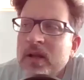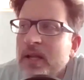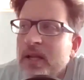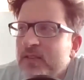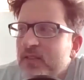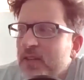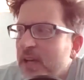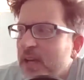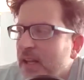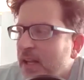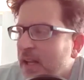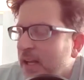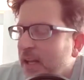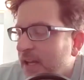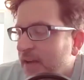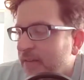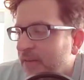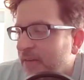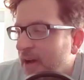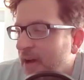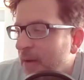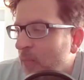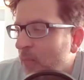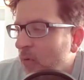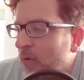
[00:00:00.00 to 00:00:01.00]
let's say like if
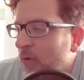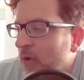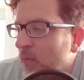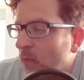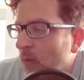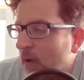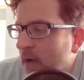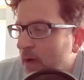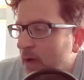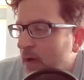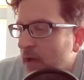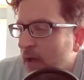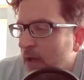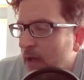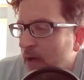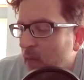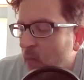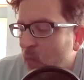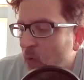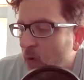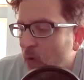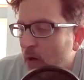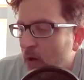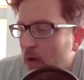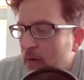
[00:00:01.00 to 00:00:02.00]
I'm only running like
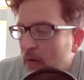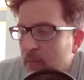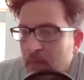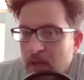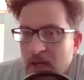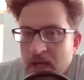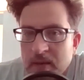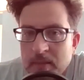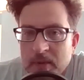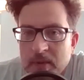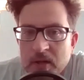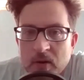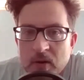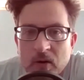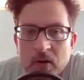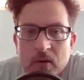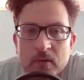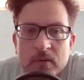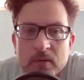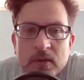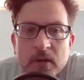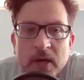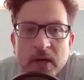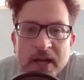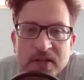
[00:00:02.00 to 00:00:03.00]
one, maybe,
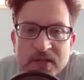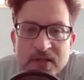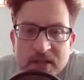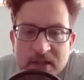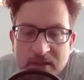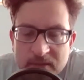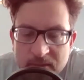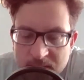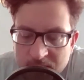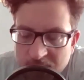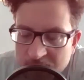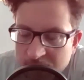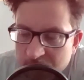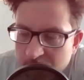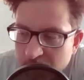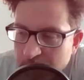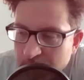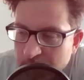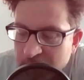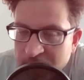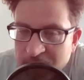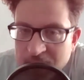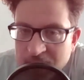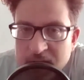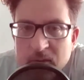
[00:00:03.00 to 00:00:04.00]
oh, actually
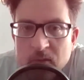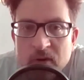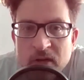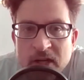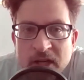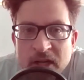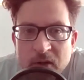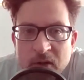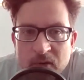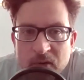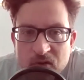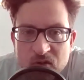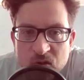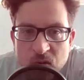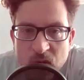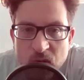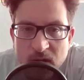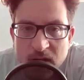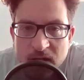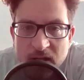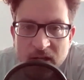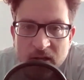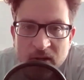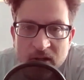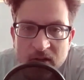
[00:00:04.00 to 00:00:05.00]
Nico's
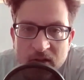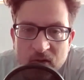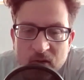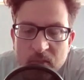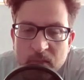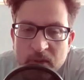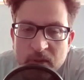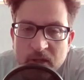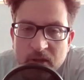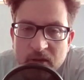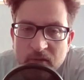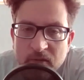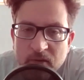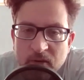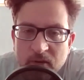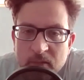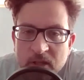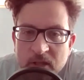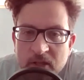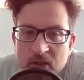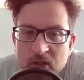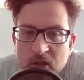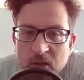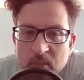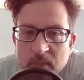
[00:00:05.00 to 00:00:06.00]
joining in and this would be good for him
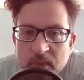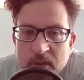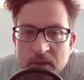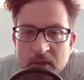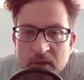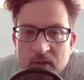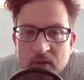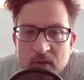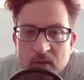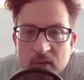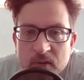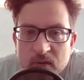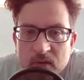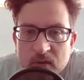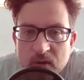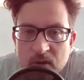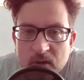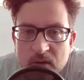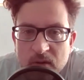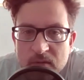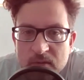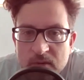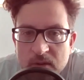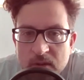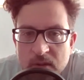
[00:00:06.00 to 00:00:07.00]
to jump in too.
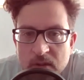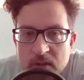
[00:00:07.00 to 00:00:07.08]
So.